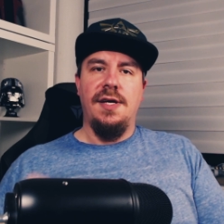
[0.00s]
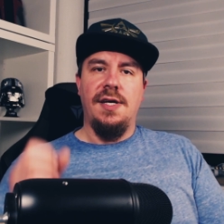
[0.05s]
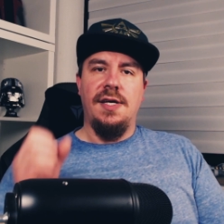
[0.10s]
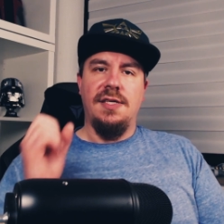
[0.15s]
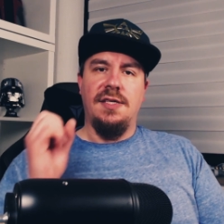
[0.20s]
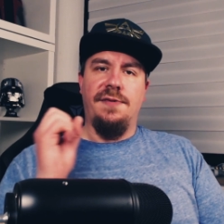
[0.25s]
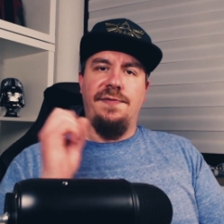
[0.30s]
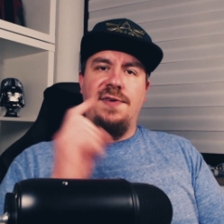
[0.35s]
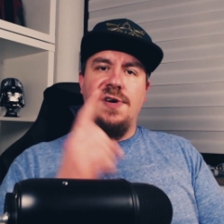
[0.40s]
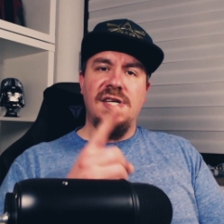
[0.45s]

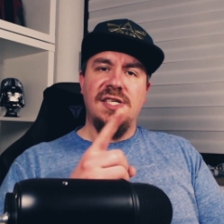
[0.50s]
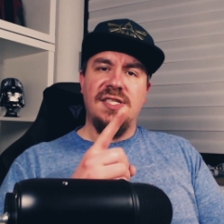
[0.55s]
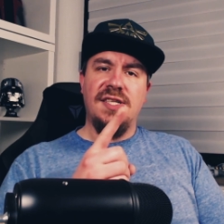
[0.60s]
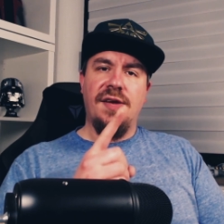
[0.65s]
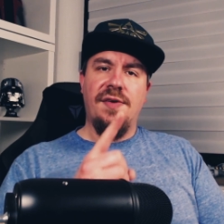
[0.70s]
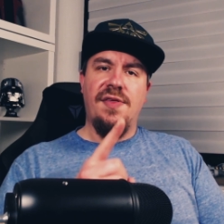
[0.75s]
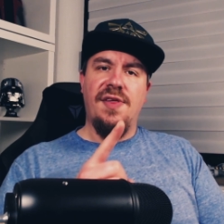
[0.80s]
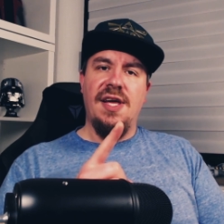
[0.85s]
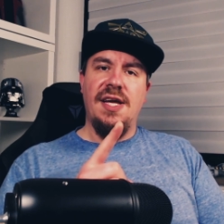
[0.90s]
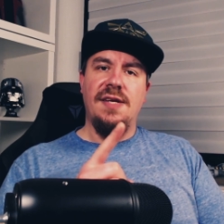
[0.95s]
The first
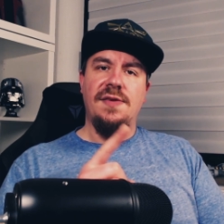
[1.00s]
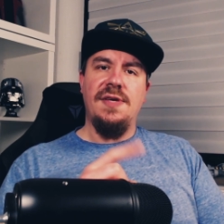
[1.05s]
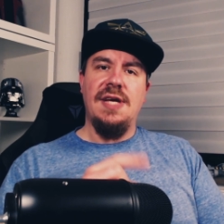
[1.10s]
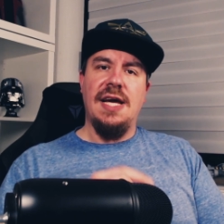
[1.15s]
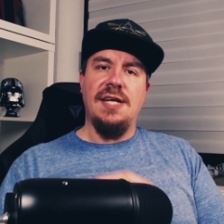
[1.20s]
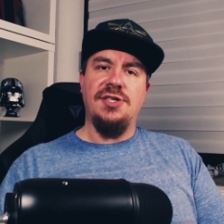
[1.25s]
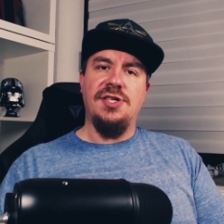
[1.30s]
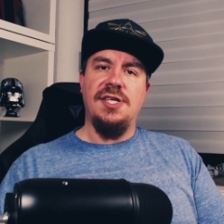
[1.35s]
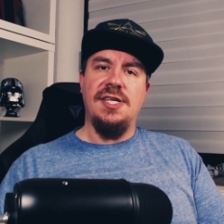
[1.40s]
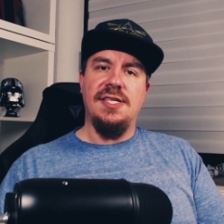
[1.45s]
thing the
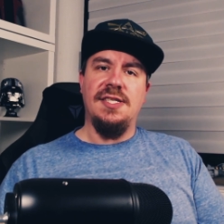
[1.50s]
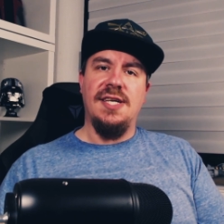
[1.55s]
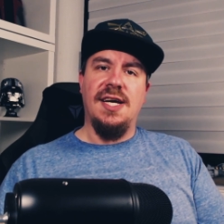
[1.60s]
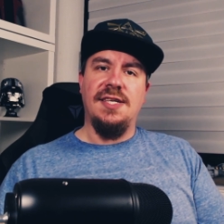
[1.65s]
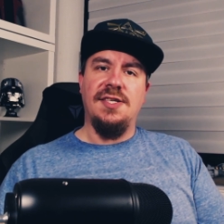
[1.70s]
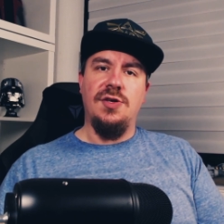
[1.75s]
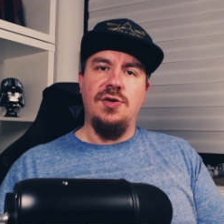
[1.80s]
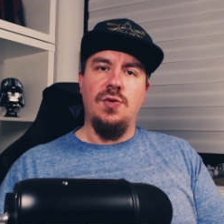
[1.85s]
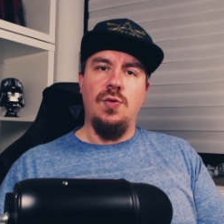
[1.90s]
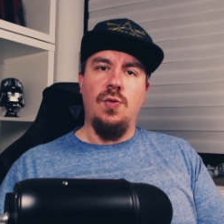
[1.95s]
engineers had
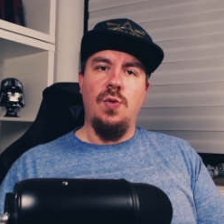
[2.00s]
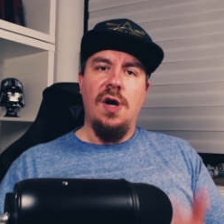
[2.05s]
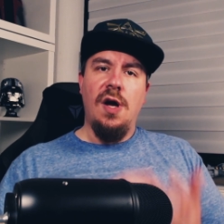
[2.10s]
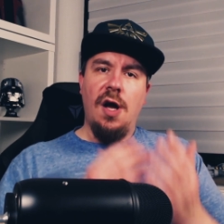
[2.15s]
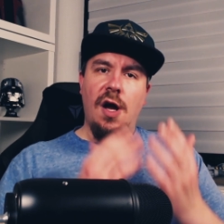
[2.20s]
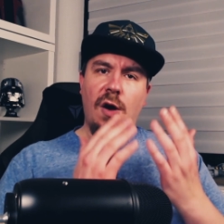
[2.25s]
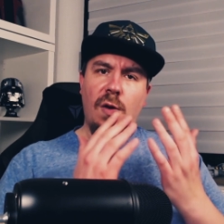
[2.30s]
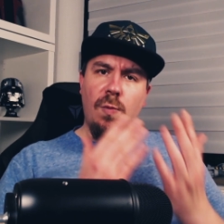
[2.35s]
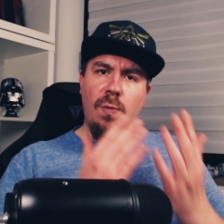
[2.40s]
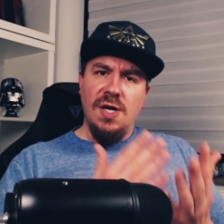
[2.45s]
to do
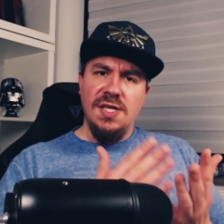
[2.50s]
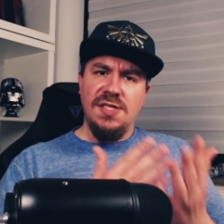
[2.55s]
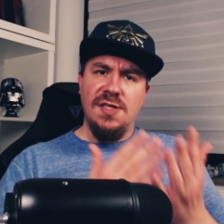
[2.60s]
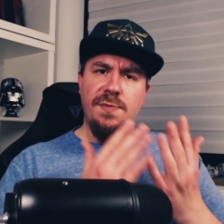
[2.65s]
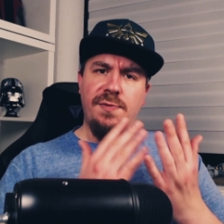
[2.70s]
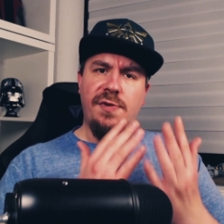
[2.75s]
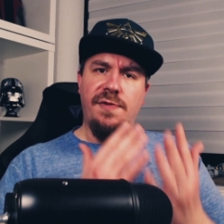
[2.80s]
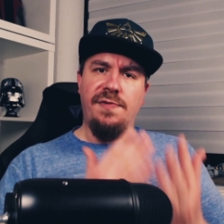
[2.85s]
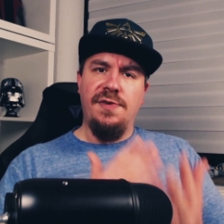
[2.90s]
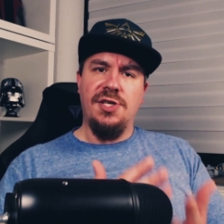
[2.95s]
was to
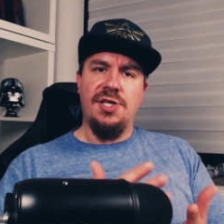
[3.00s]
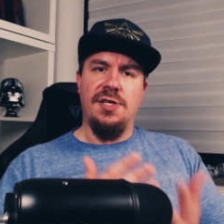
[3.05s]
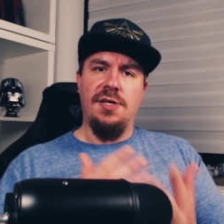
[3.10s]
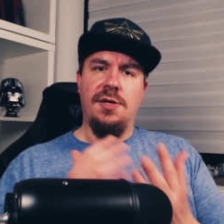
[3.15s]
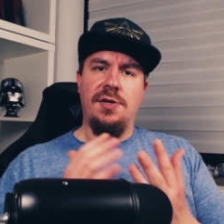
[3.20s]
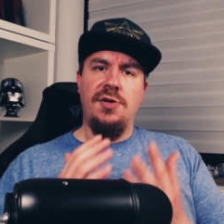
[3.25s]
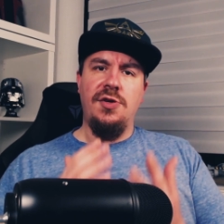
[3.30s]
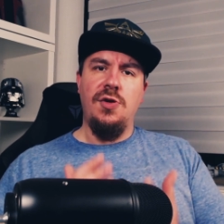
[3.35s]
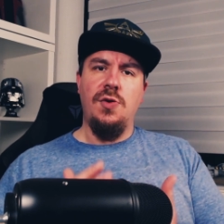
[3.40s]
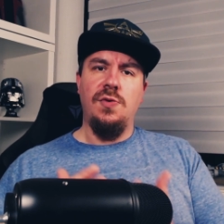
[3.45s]
provision a
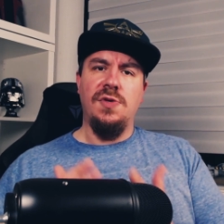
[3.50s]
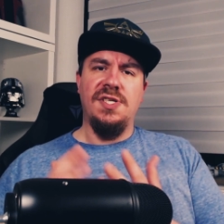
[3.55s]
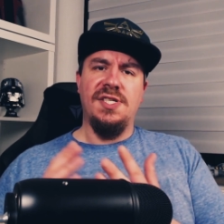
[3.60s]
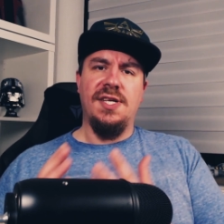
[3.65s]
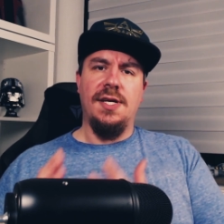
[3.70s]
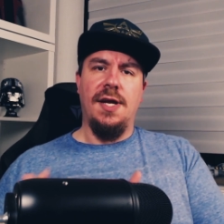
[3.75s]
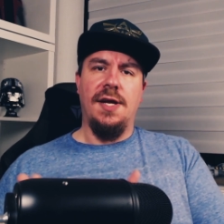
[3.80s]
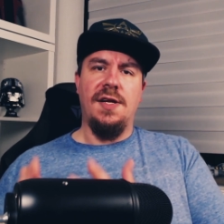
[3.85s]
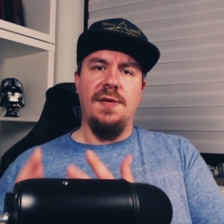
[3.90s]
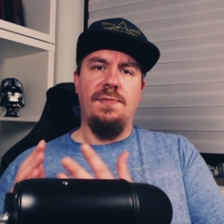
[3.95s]
new
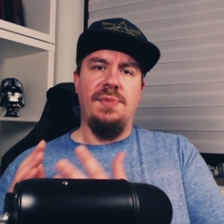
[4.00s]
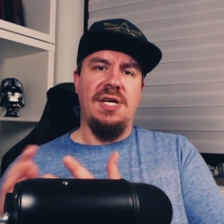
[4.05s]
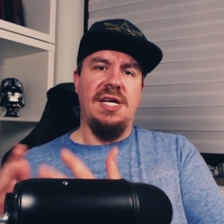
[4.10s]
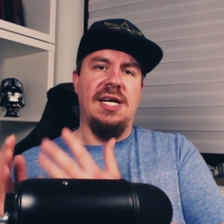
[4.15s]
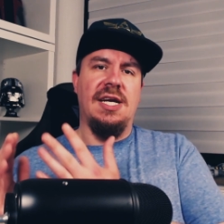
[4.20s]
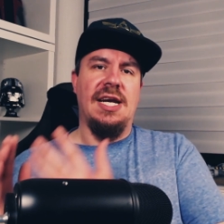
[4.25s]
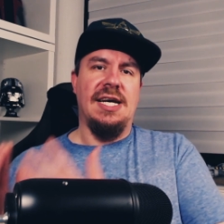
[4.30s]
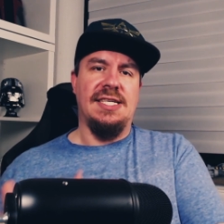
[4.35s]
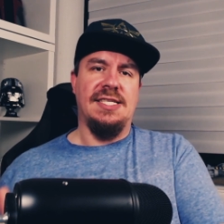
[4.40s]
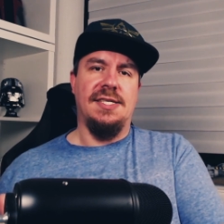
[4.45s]
ScyllaDB
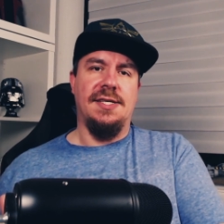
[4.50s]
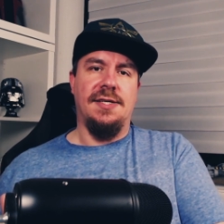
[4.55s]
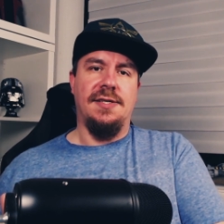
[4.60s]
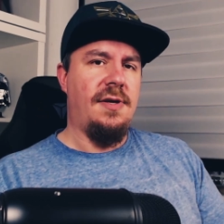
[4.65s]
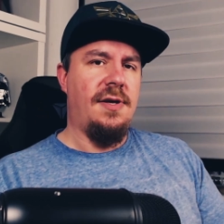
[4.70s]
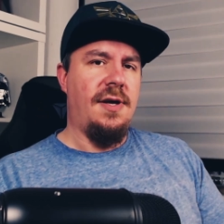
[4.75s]
cluster.